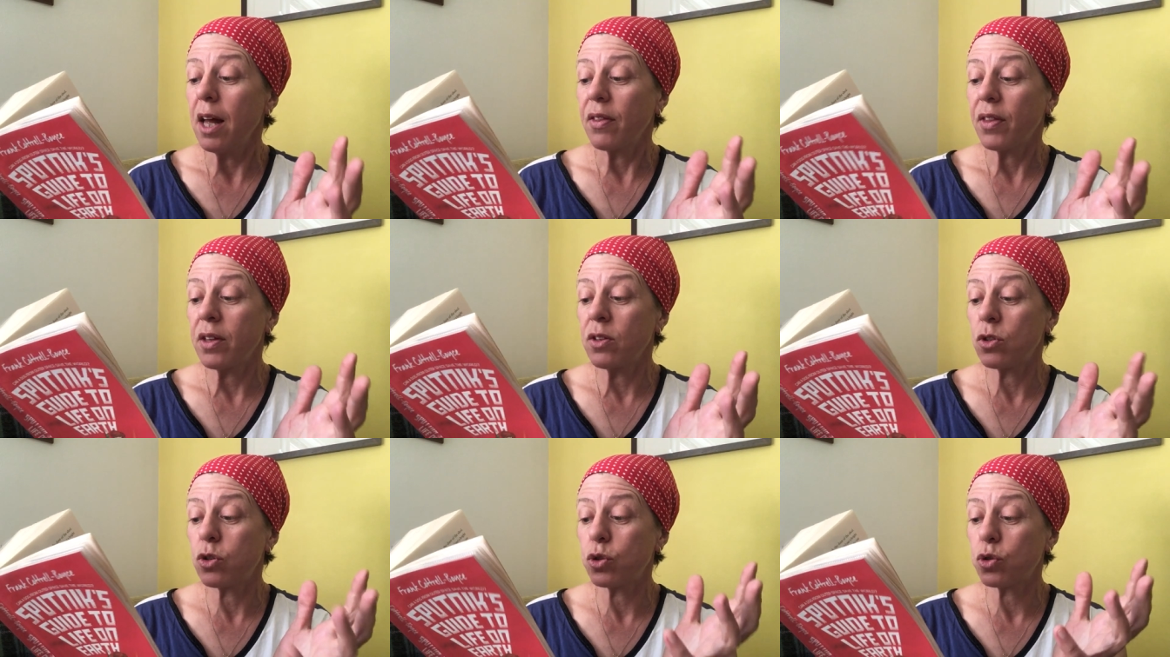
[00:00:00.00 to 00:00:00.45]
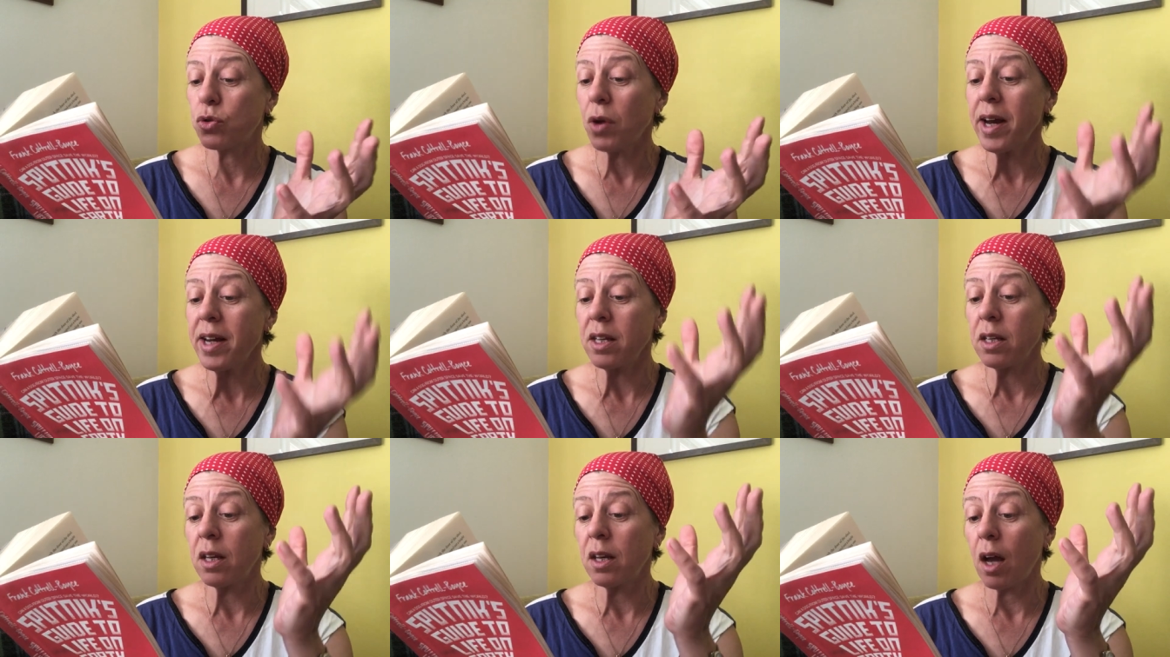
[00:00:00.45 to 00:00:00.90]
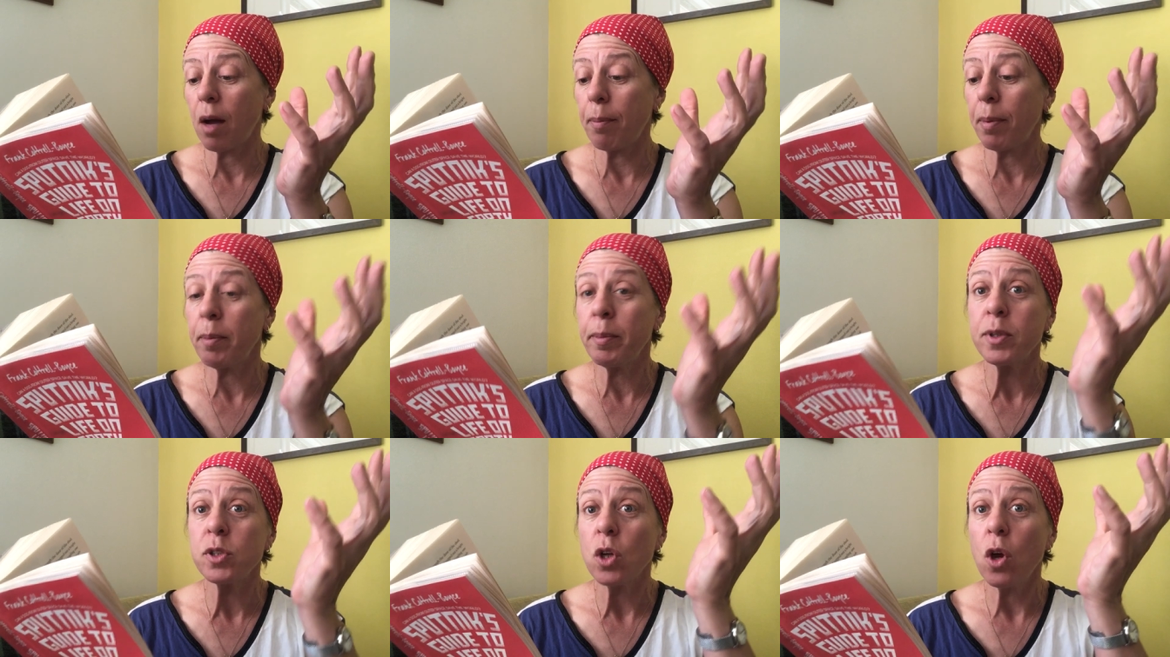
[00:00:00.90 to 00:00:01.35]
then straightened
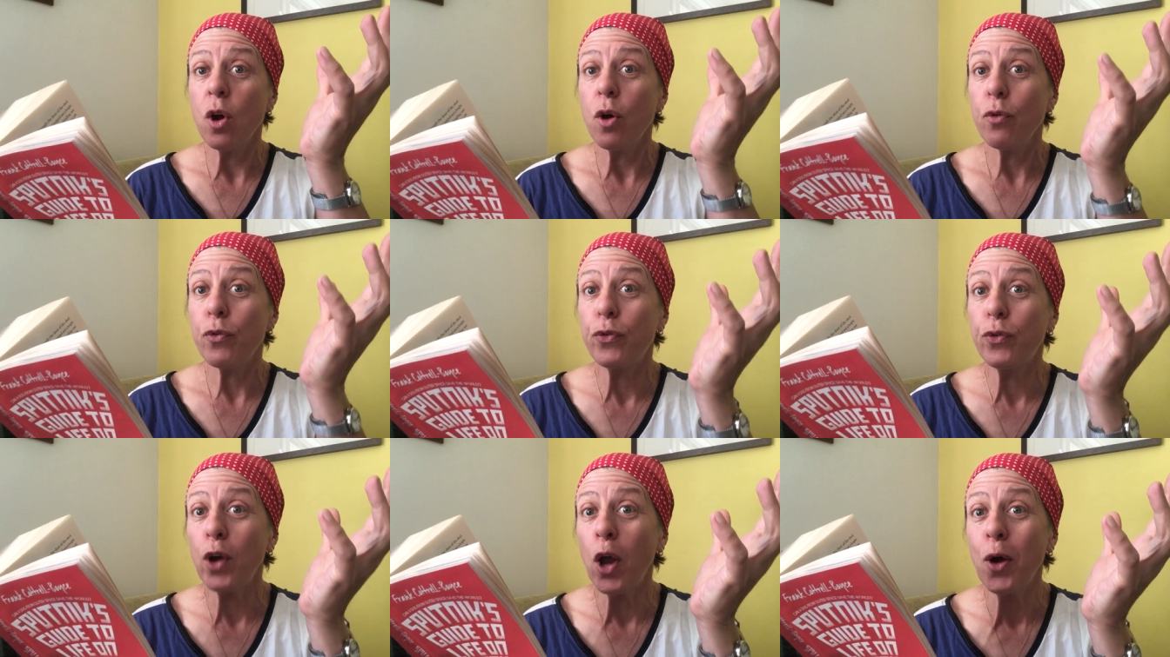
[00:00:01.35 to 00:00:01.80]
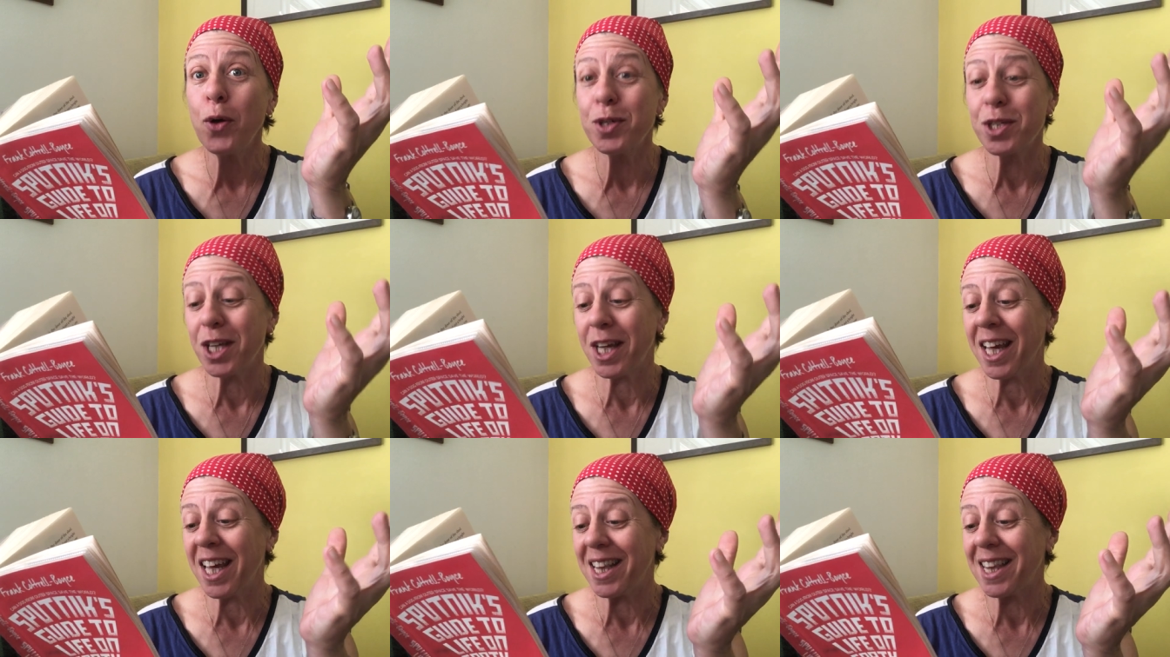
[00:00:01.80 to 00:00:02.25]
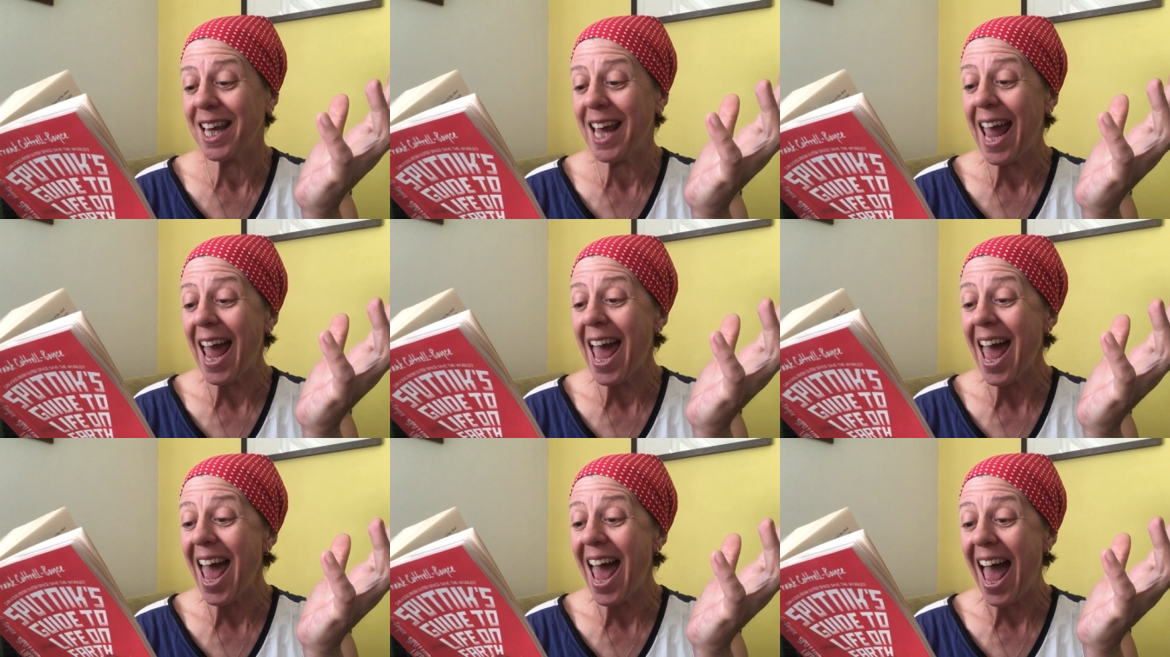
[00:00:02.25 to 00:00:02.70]
up and was floating in
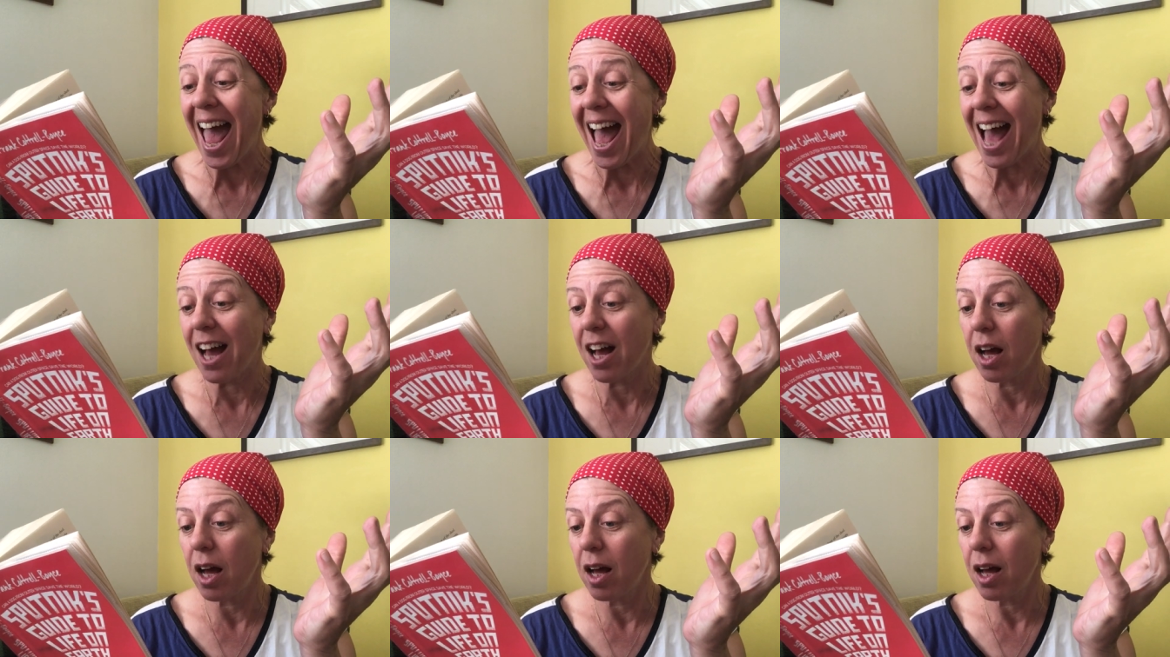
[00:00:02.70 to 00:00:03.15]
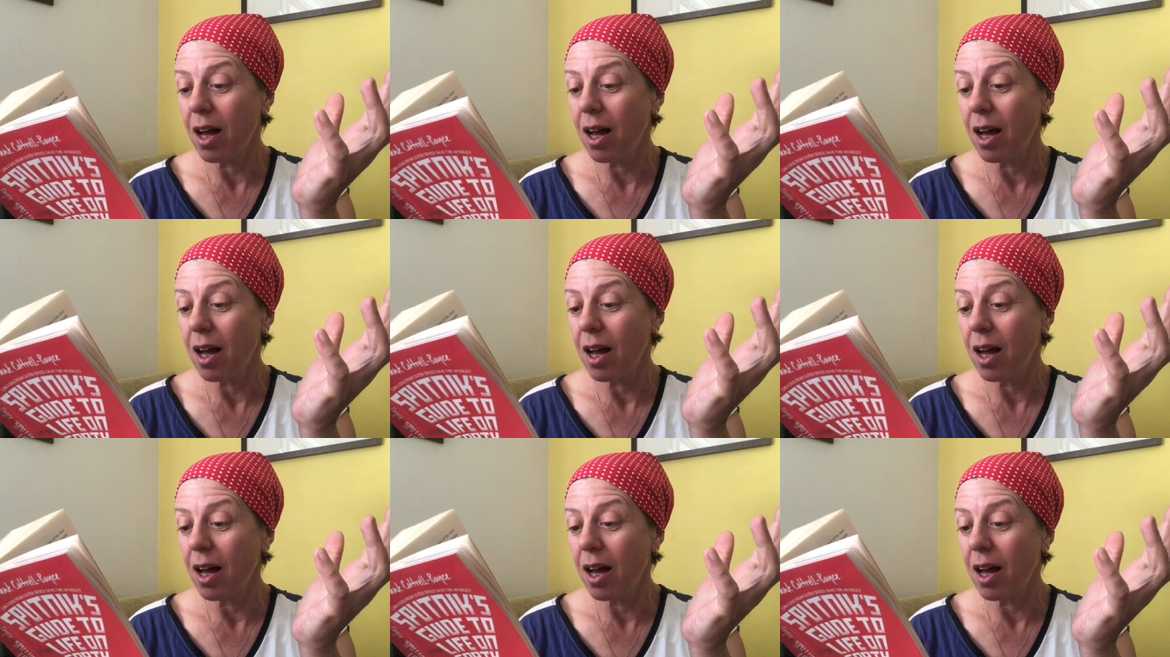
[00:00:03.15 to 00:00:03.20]
the air.